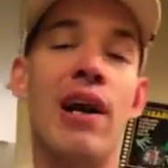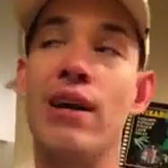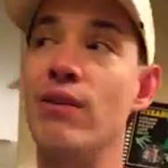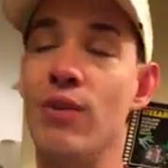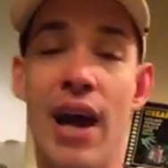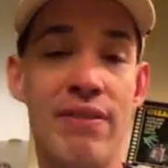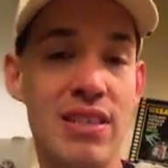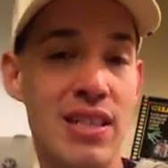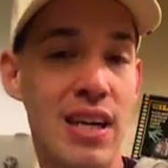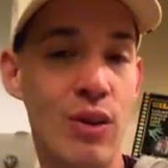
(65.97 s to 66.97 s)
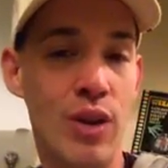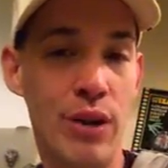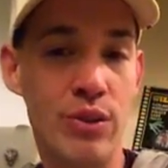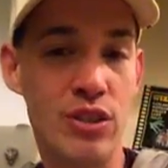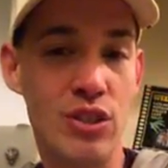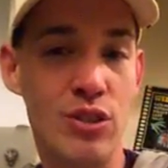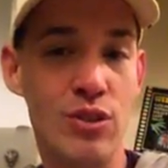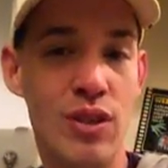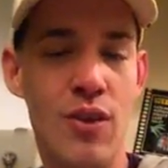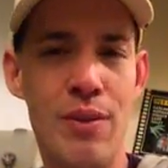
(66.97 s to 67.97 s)
I've decided what I will
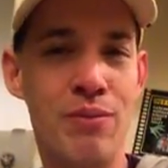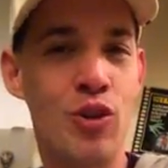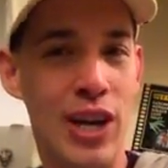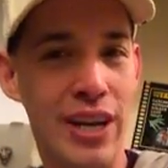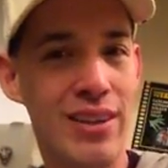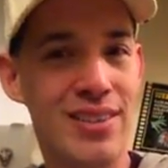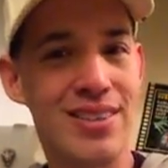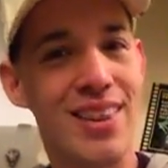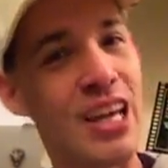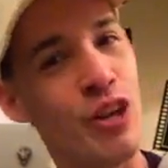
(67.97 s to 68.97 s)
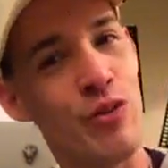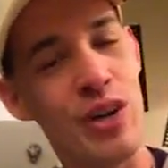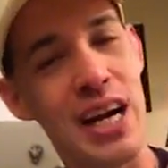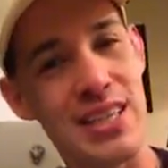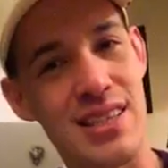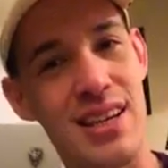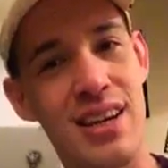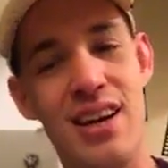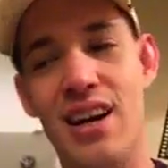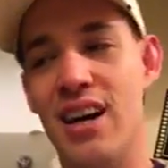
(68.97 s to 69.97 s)
do. Oh, I'm great. Thank you for
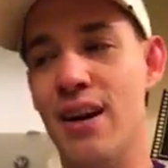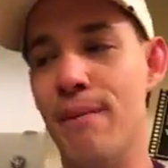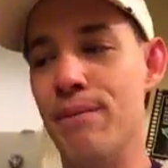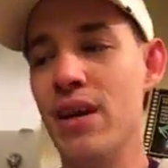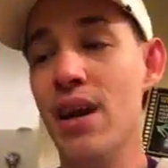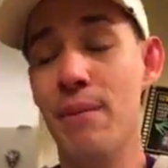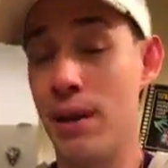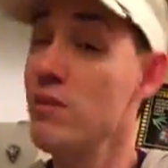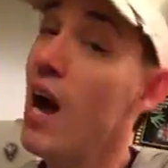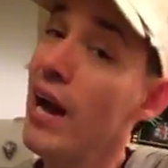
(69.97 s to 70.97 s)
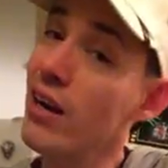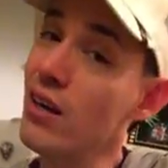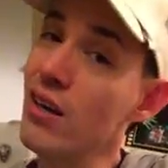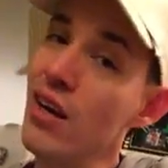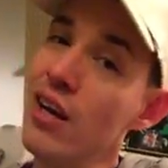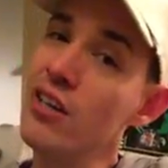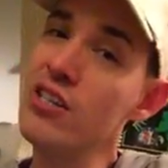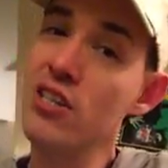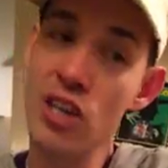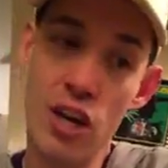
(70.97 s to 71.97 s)
asking. But I'm tired.
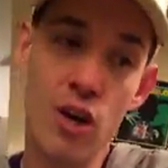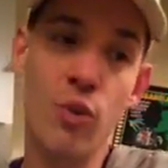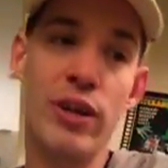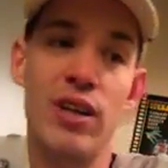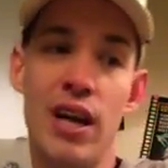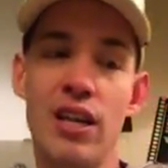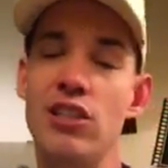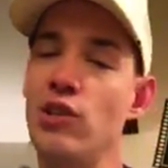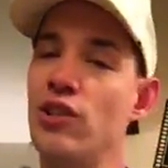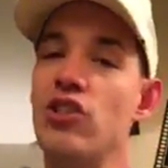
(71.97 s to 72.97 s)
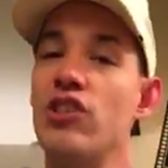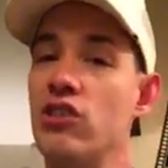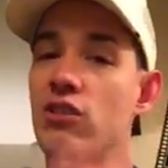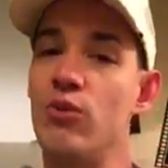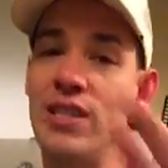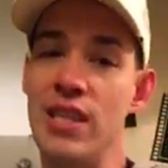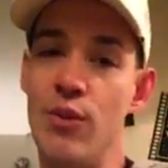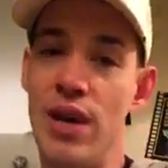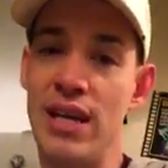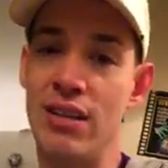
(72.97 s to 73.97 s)
So we are not going to do our traditional Wednesday
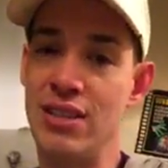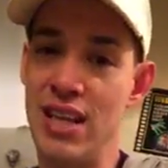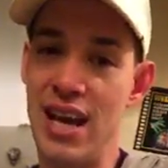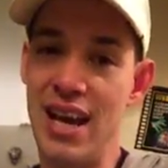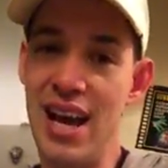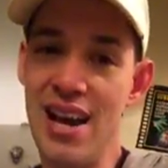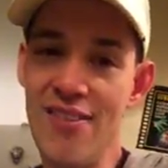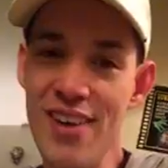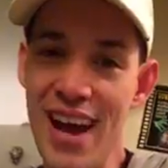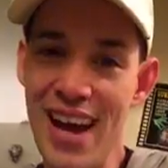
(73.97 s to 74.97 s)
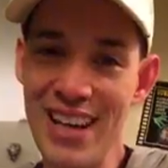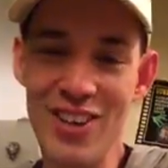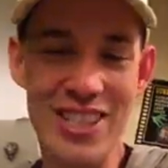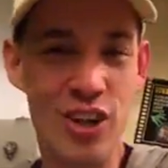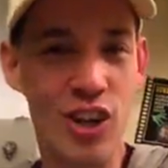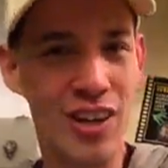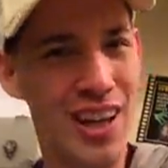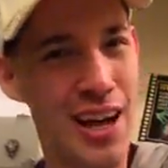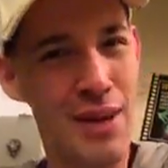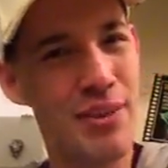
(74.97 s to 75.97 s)
wind down today. Oh, hi, you guys are all
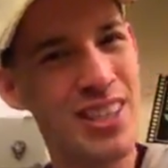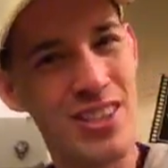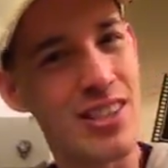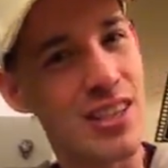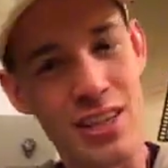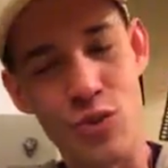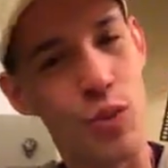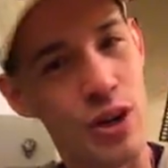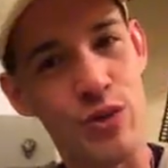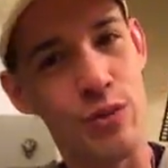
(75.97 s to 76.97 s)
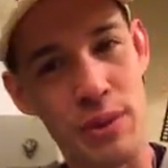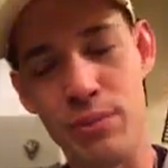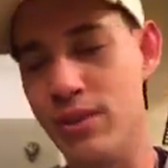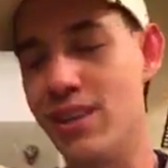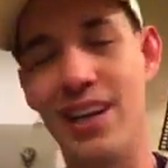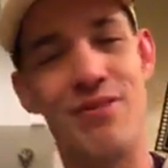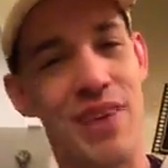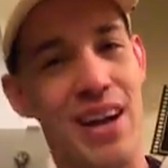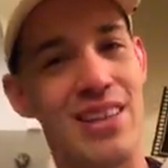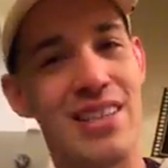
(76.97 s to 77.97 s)
up. You guys are such wonderful people and
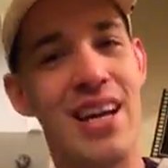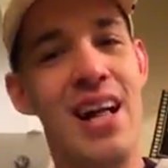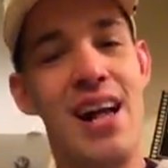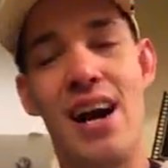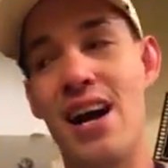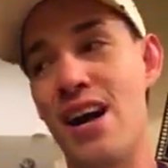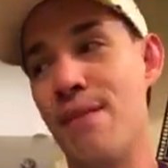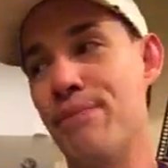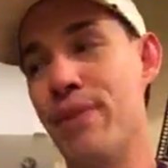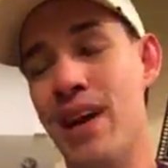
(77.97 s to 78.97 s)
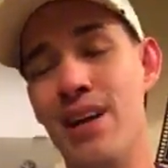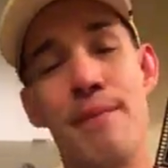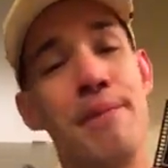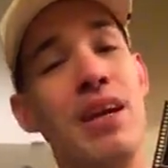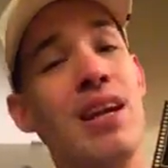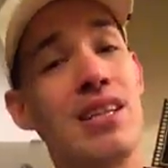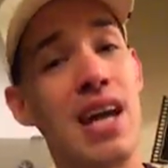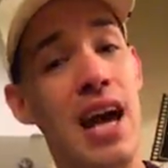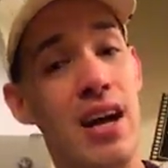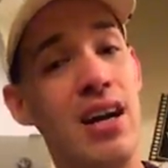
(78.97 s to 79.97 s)
fans. But I am beat as
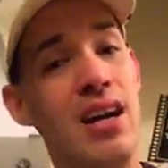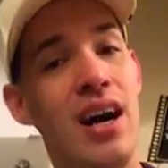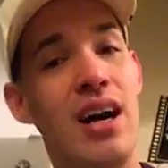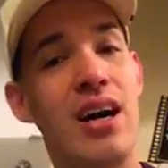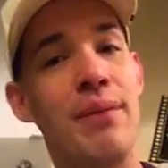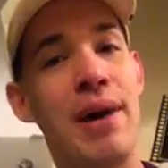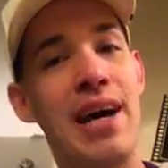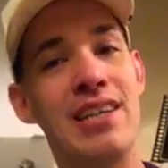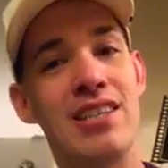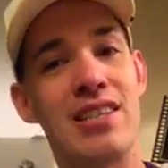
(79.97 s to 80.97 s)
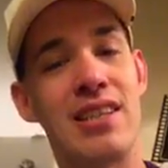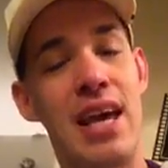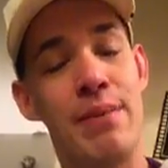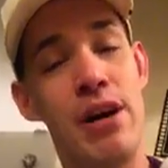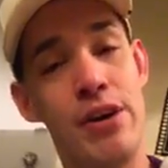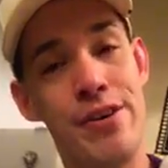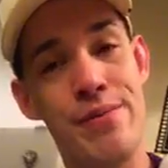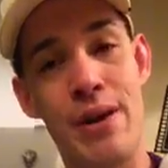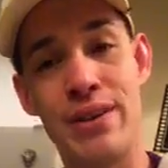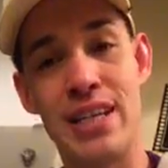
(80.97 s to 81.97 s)
hell. I just came
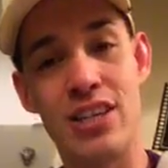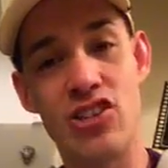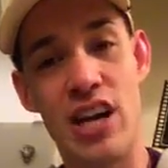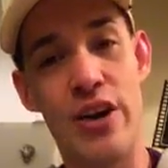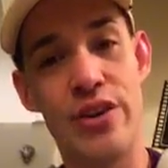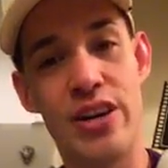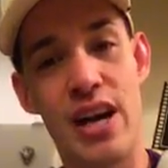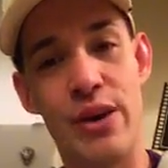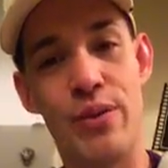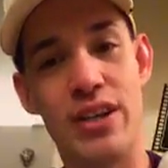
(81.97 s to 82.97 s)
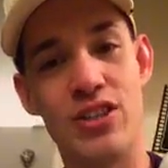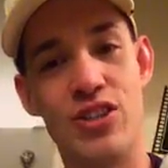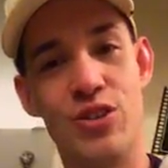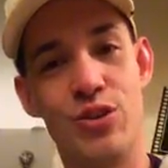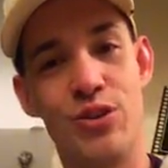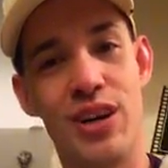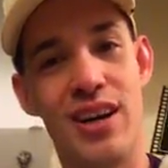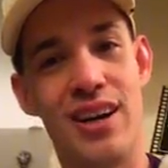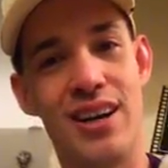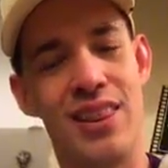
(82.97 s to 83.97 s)
home. I want to take a shower. I want to
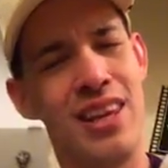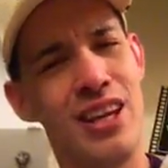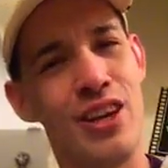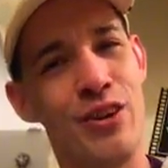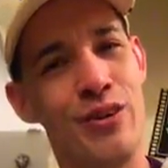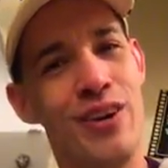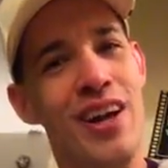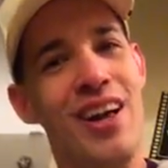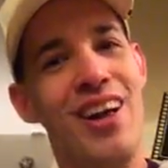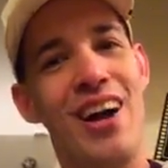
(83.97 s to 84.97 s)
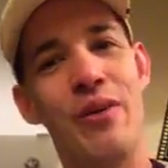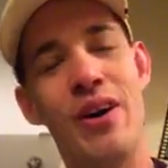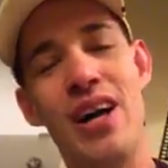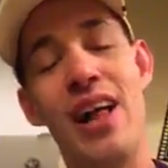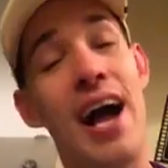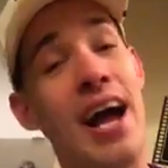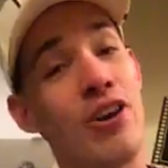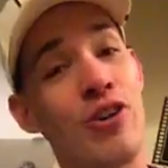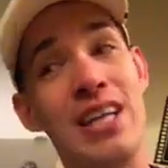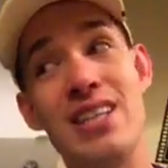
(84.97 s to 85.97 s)
thank you. I had
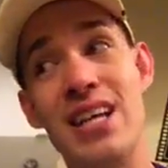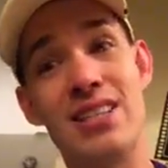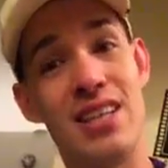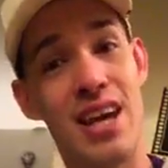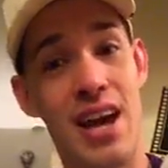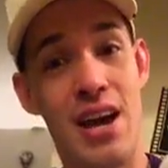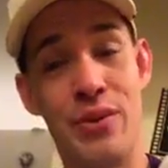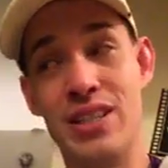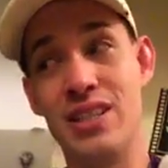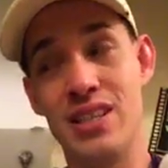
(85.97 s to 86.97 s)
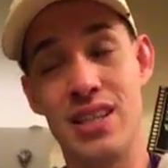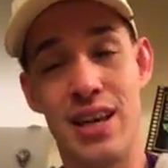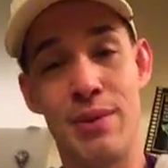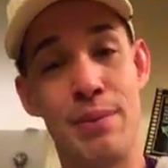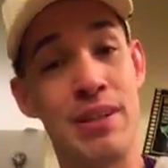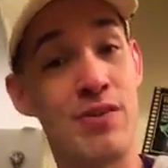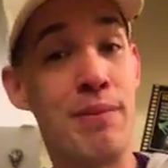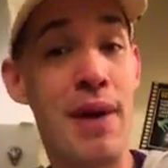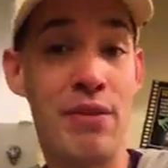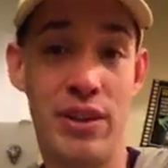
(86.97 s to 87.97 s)
a great day today. I went to Disneyland. My best
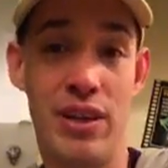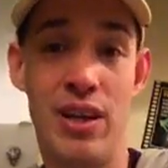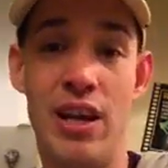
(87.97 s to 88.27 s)
friend Matt Flynn.